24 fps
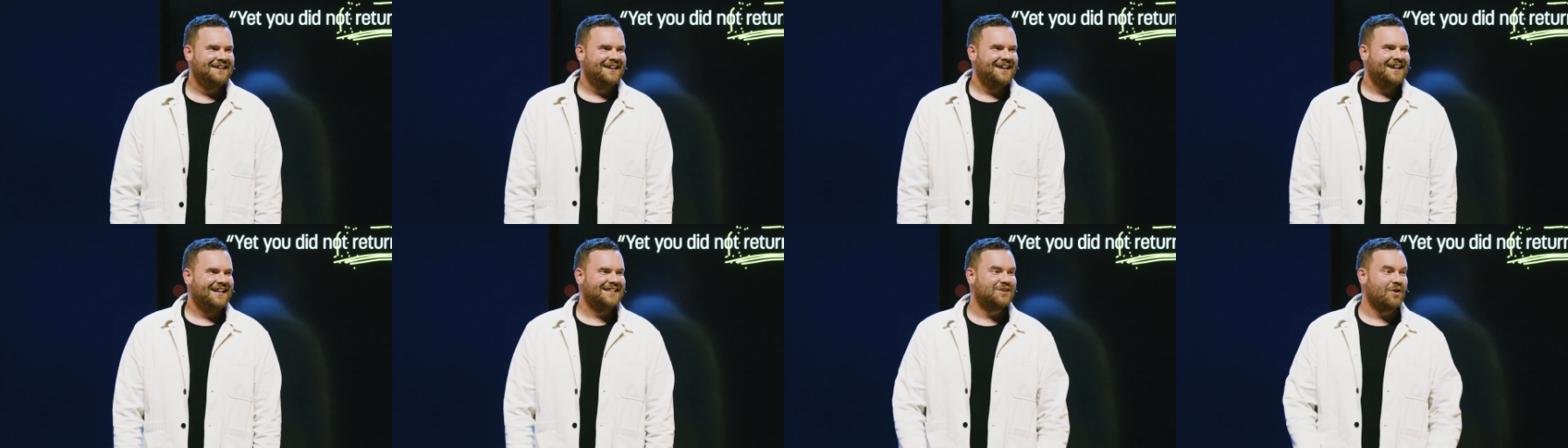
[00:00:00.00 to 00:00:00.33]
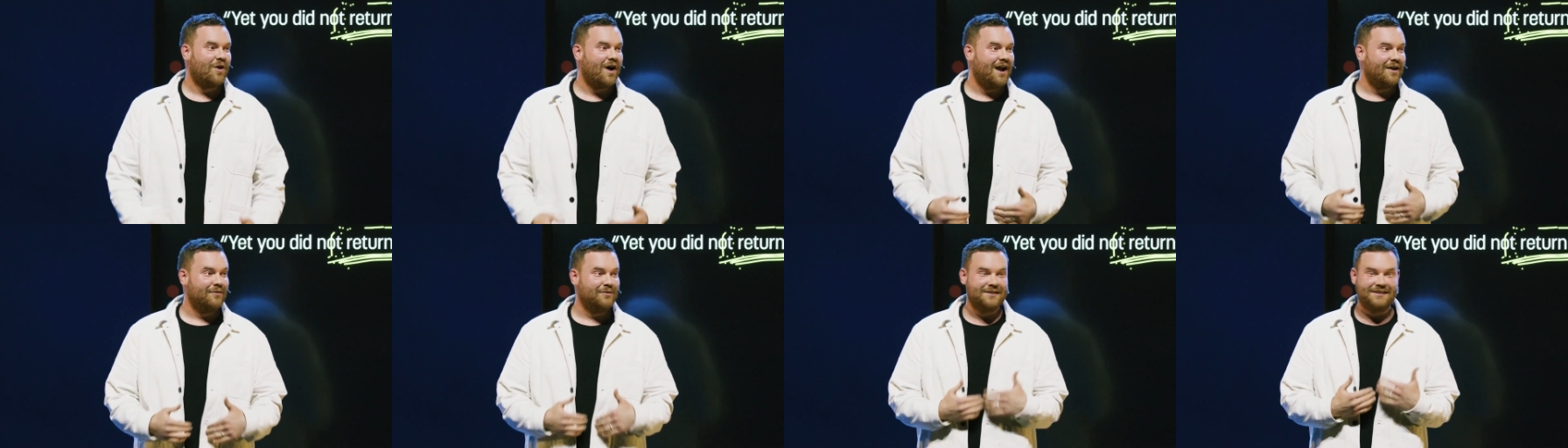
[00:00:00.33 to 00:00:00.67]
And so
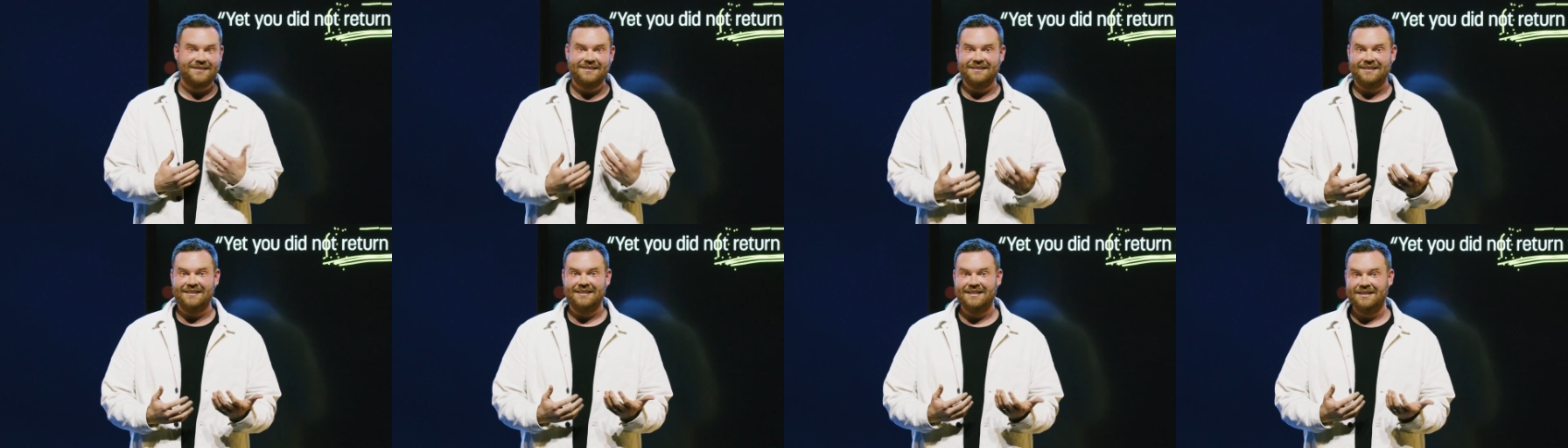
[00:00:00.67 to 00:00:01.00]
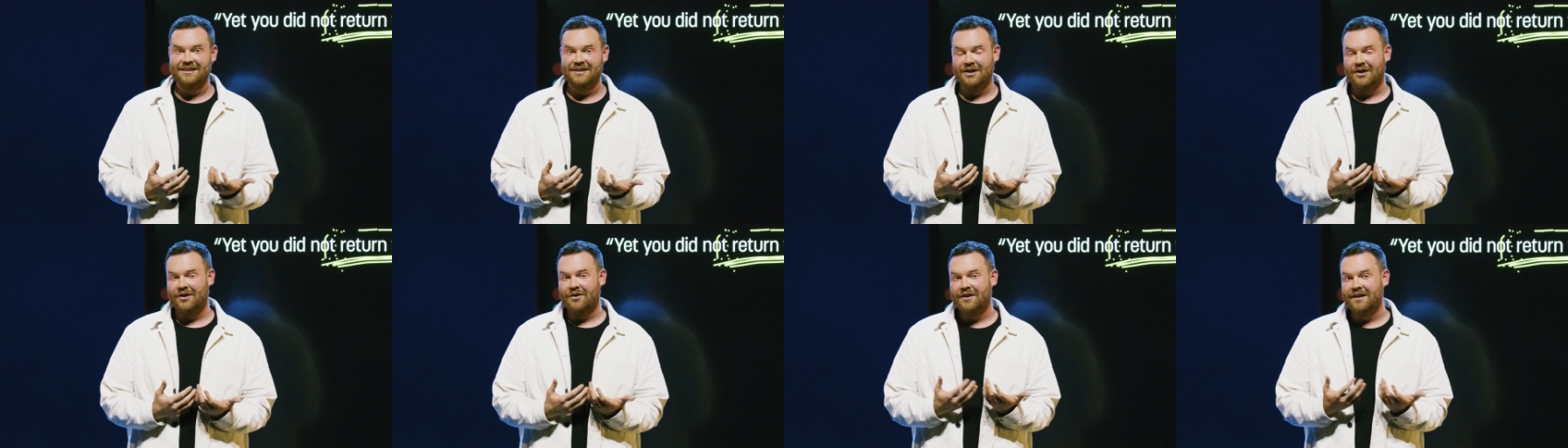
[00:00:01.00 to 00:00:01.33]
I was,
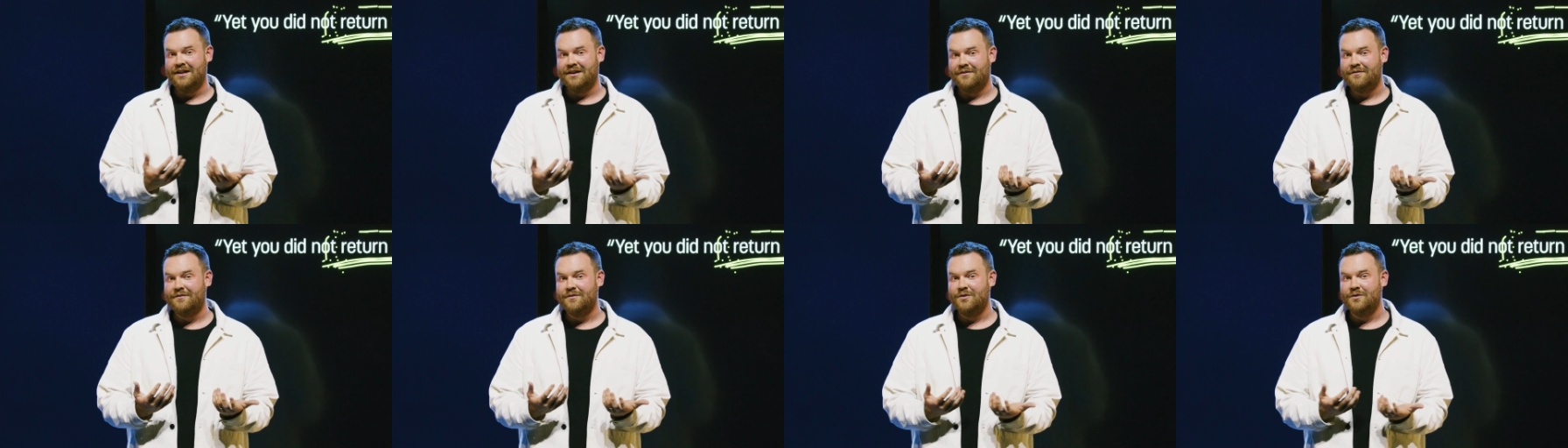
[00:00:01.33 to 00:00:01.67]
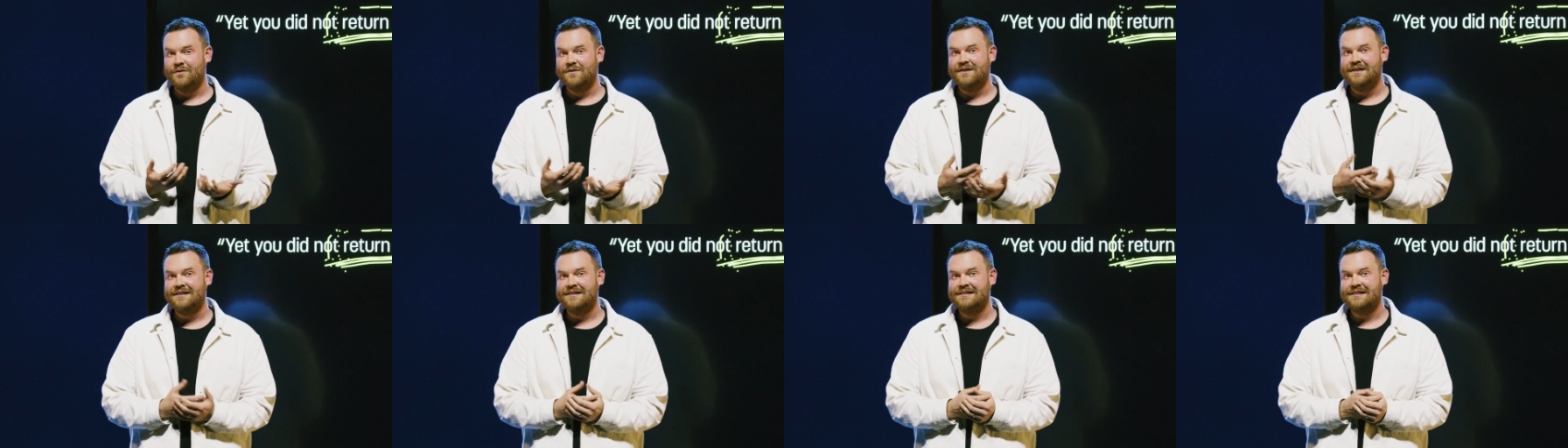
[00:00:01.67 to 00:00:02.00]
you know, in a few
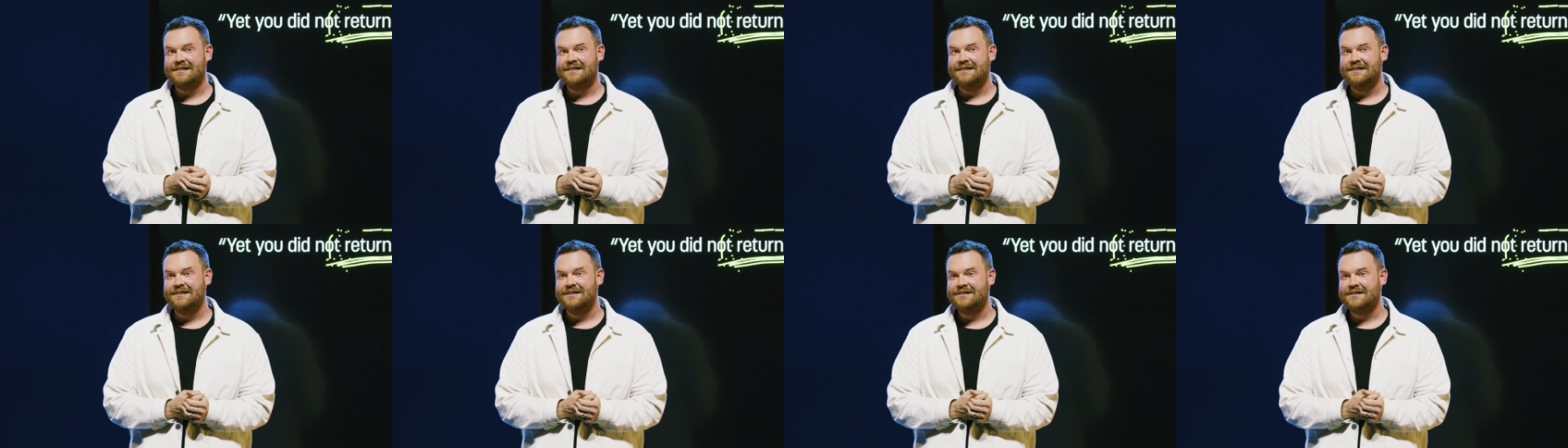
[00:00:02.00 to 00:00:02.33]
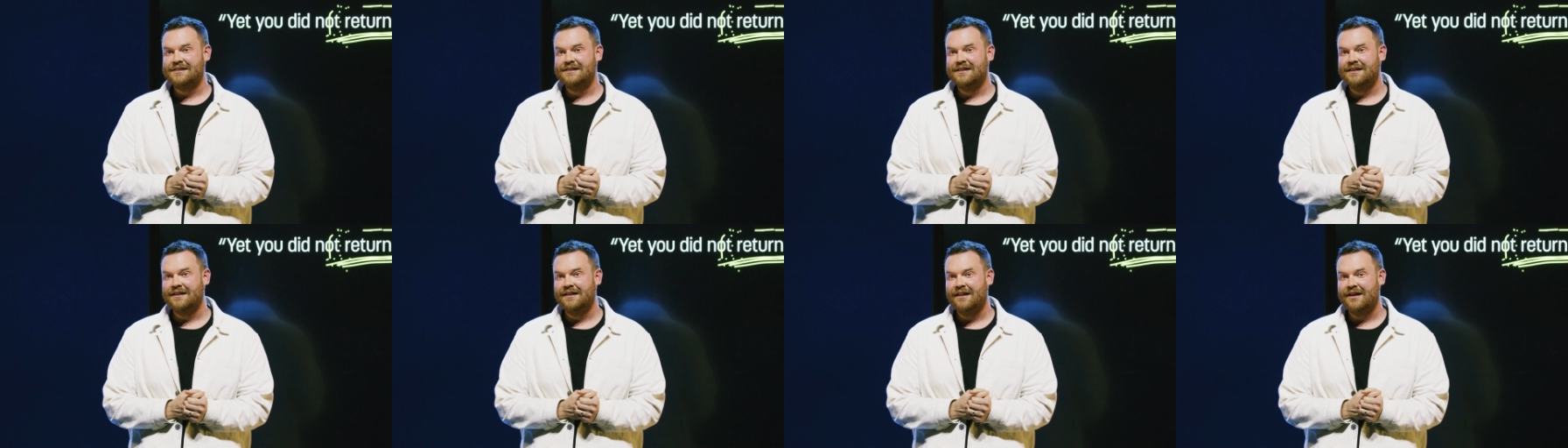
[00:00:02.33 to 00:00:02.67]
of these these
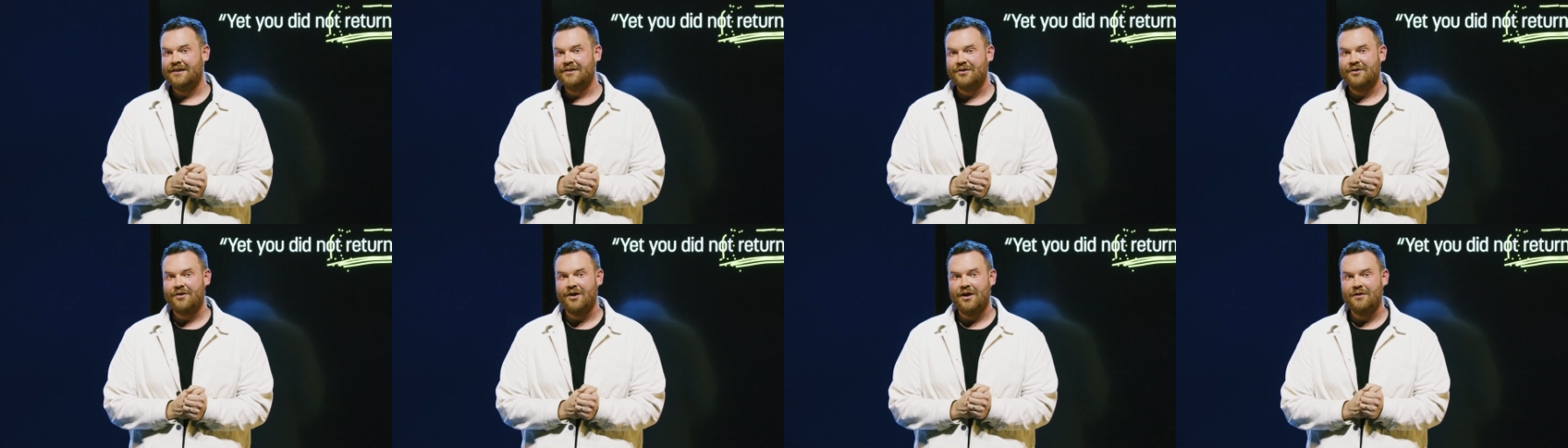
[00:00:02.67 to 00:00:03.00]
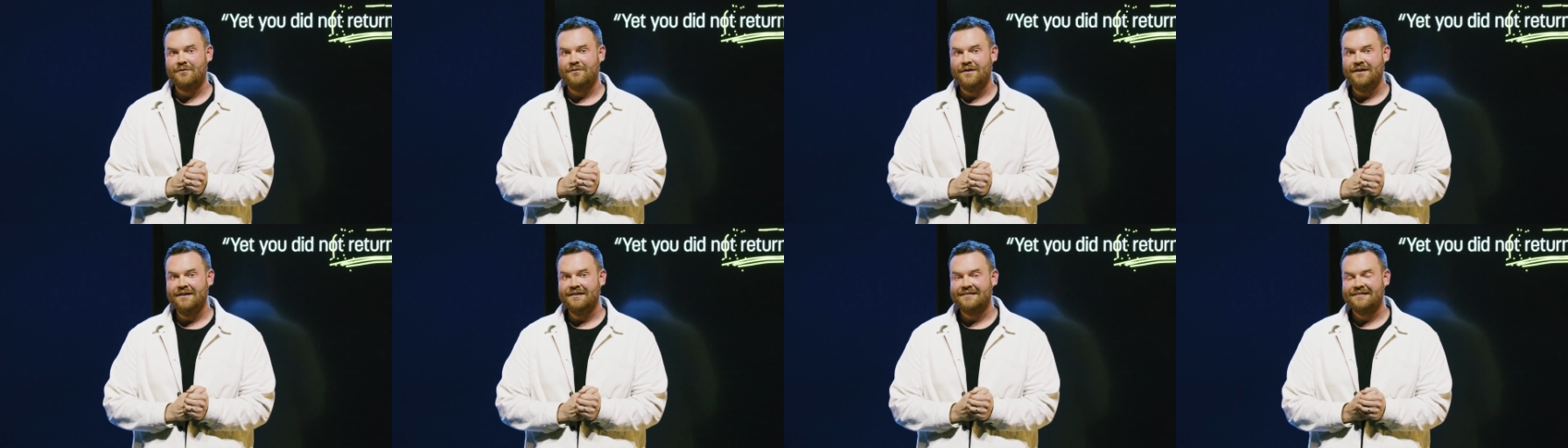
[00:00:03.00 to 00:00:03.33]
little
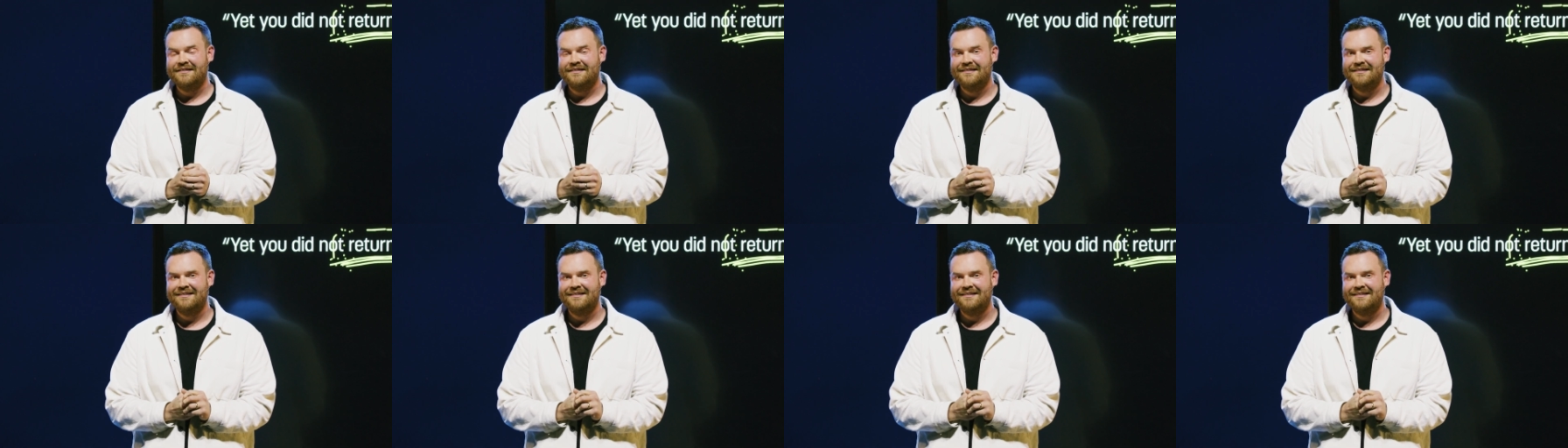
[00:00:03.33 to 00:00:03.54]
underground fights.